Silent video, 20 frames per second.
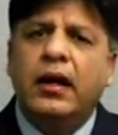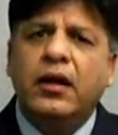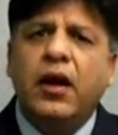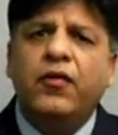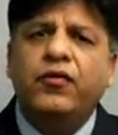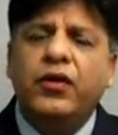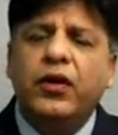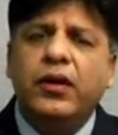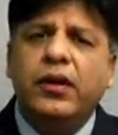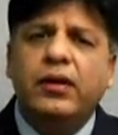
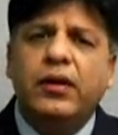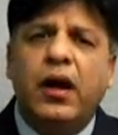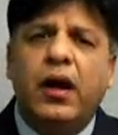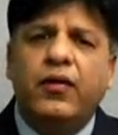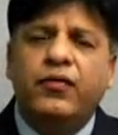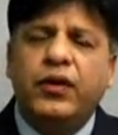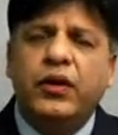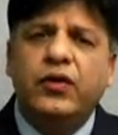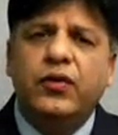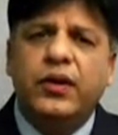And
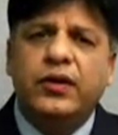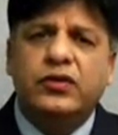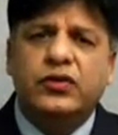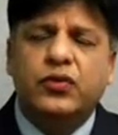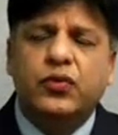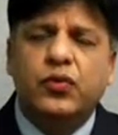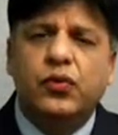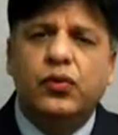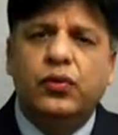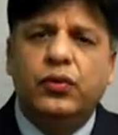after you're
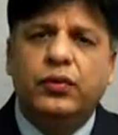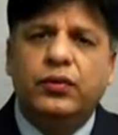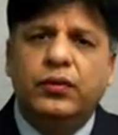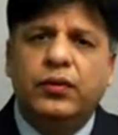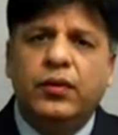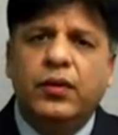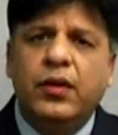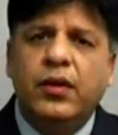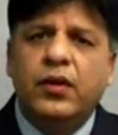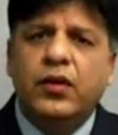in school,
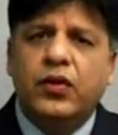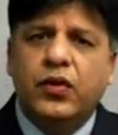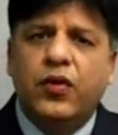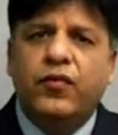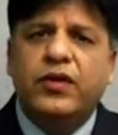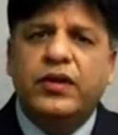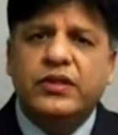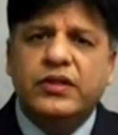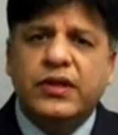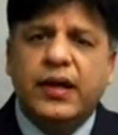
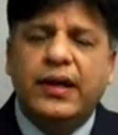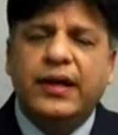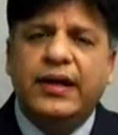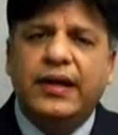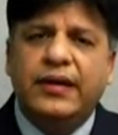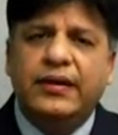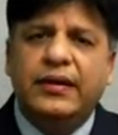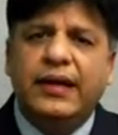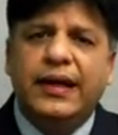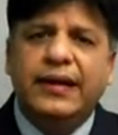you've
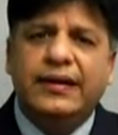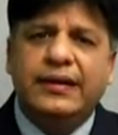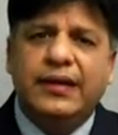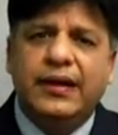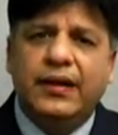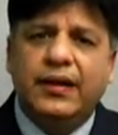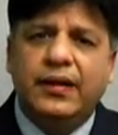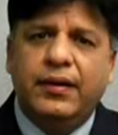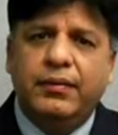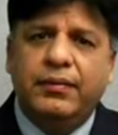decided
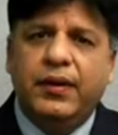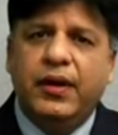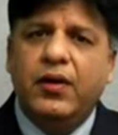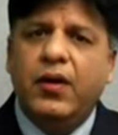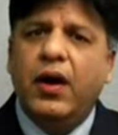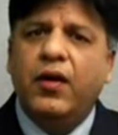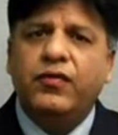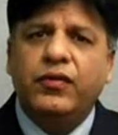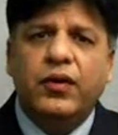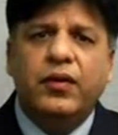that
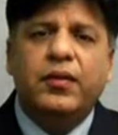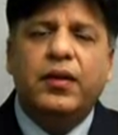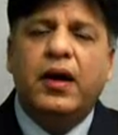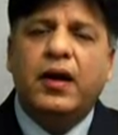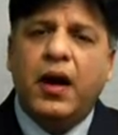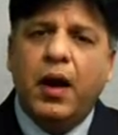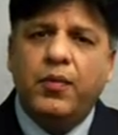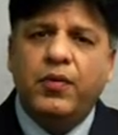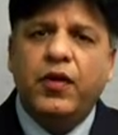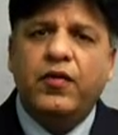after
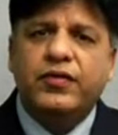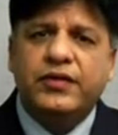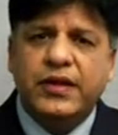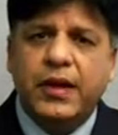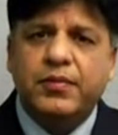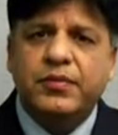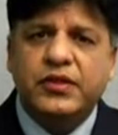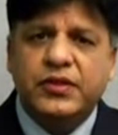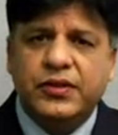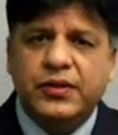a couple of
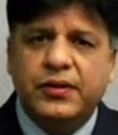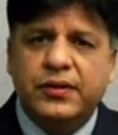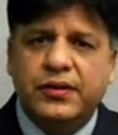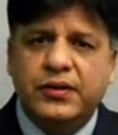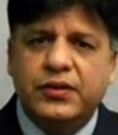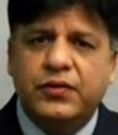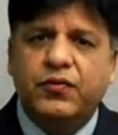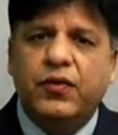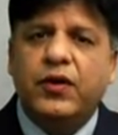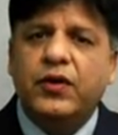
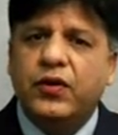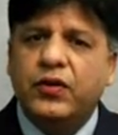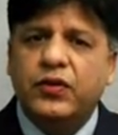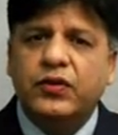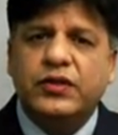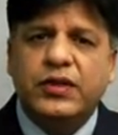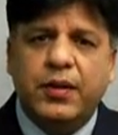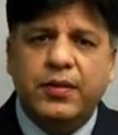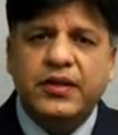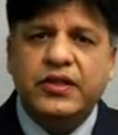semesters, 1 or
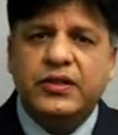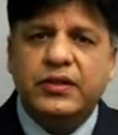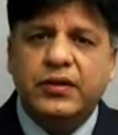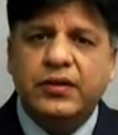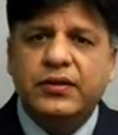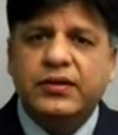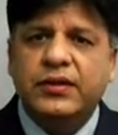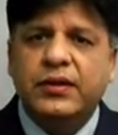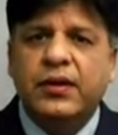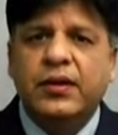2
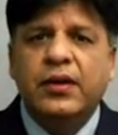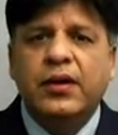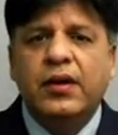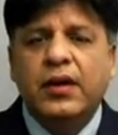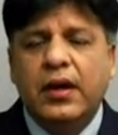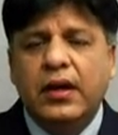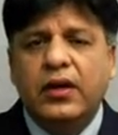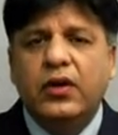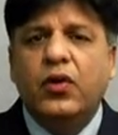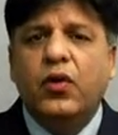semesters,
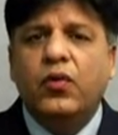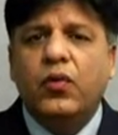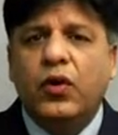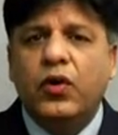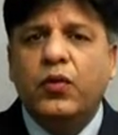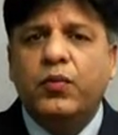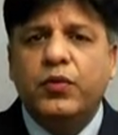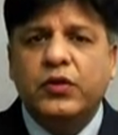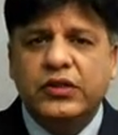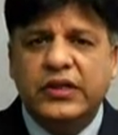you don't
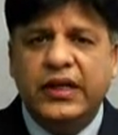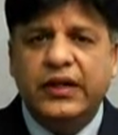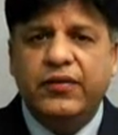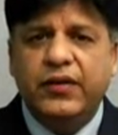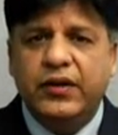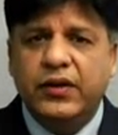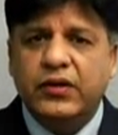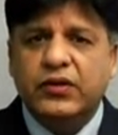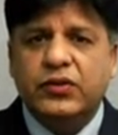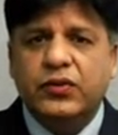want to
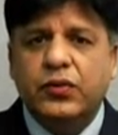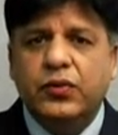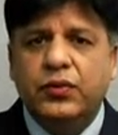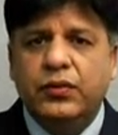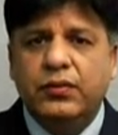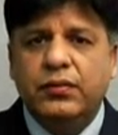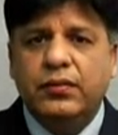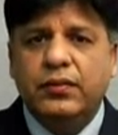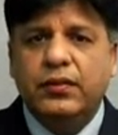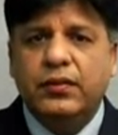proceed with your
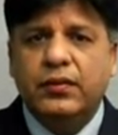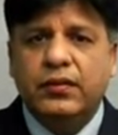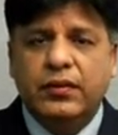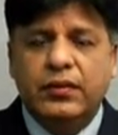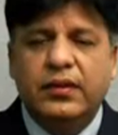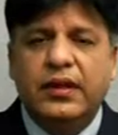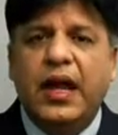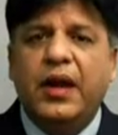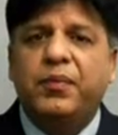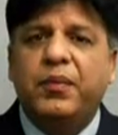school.
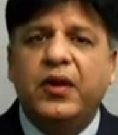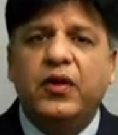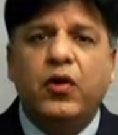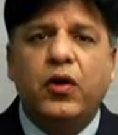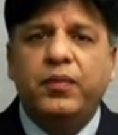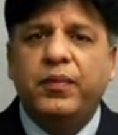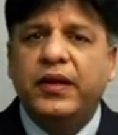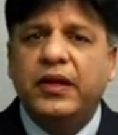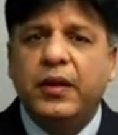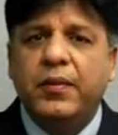That may
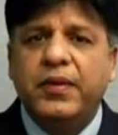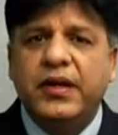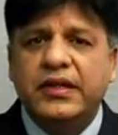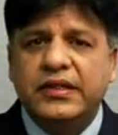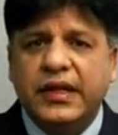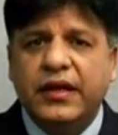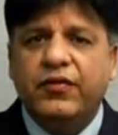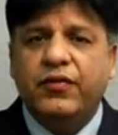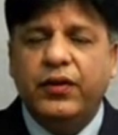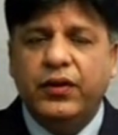not be the
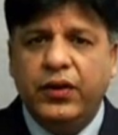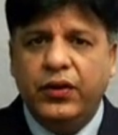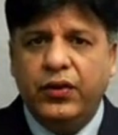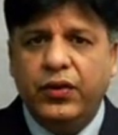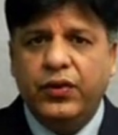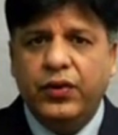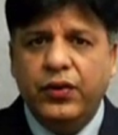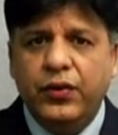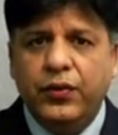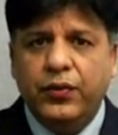best thing for you
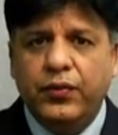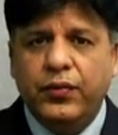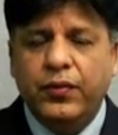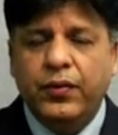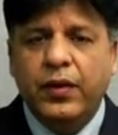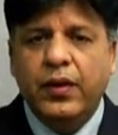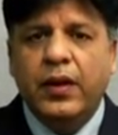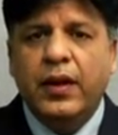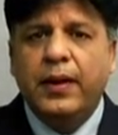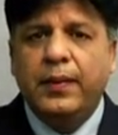to do,
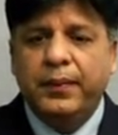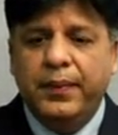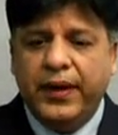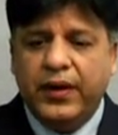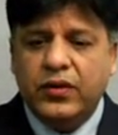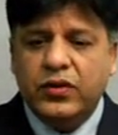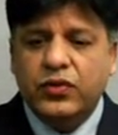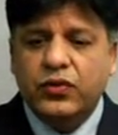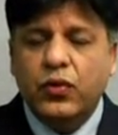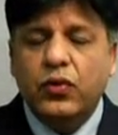
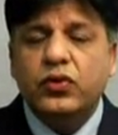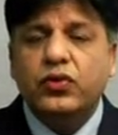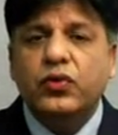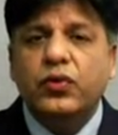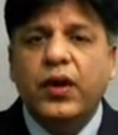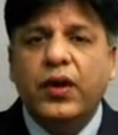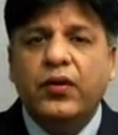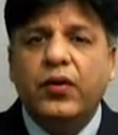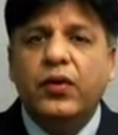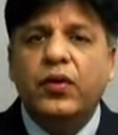because no
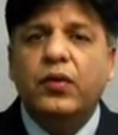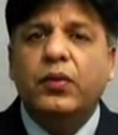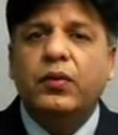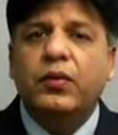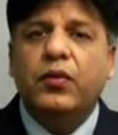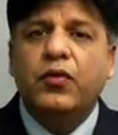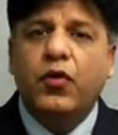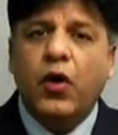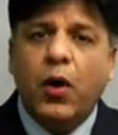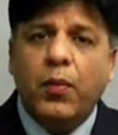sooner you're going
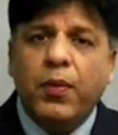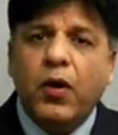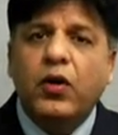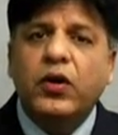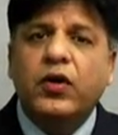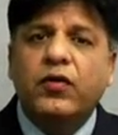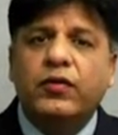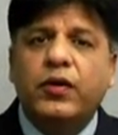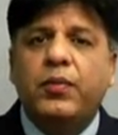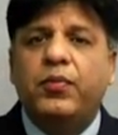to drop
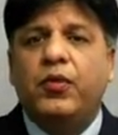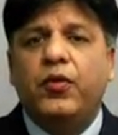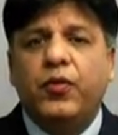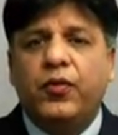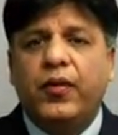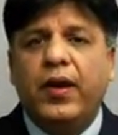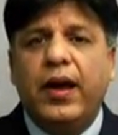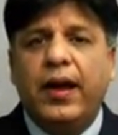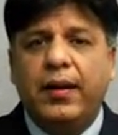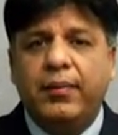out of the
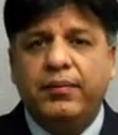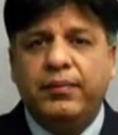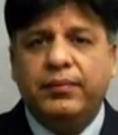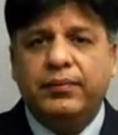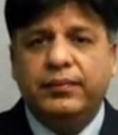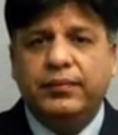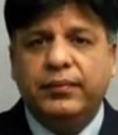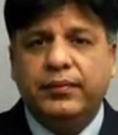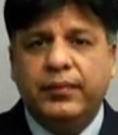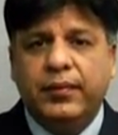program,